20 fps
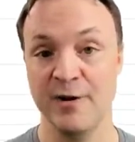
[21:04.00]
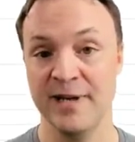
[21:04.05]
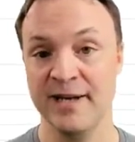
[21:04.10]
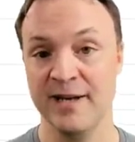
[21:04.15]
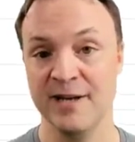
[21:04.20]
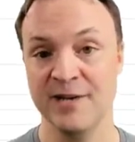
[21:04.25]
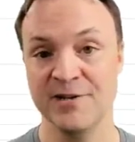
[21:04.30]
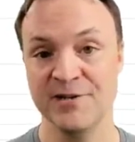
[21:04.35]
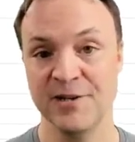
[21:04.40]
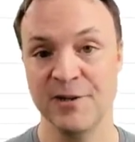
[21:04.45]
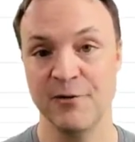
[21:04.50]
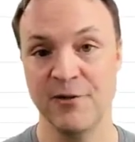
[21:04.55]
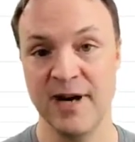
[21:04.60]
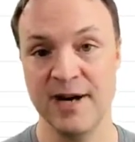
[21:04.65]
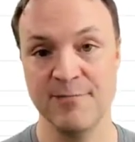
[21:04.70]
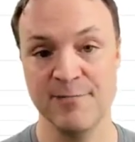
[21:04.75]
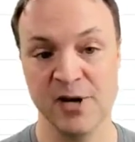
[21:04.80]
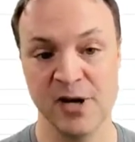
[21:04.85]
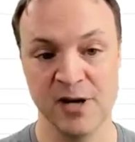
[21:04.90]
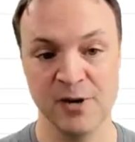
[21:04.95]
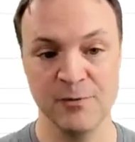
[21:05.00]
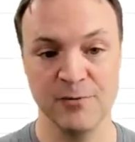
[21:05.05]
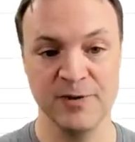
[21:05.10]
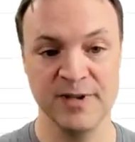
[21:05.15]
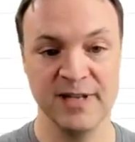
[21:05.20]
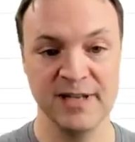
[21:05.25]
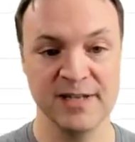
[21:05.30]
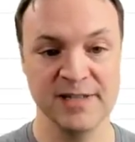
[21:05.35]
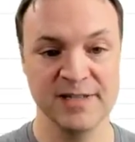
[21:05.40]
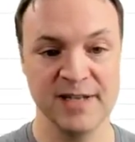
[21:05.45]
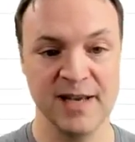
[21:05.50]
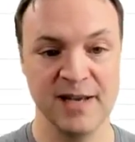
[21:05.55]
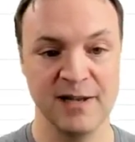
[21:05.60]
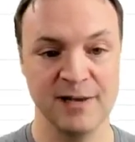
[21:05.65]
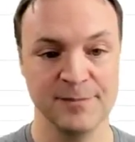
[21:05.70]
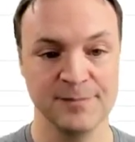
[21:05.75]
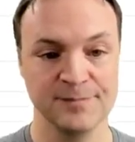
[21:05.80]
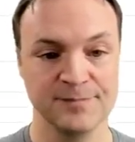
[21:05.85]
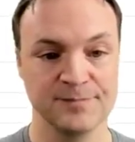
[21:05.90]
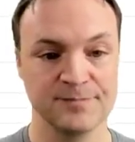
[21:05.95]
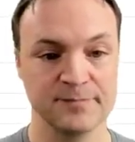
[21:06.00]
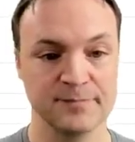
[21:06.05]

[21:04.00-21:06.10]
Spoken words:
Now here's the great part with Excel.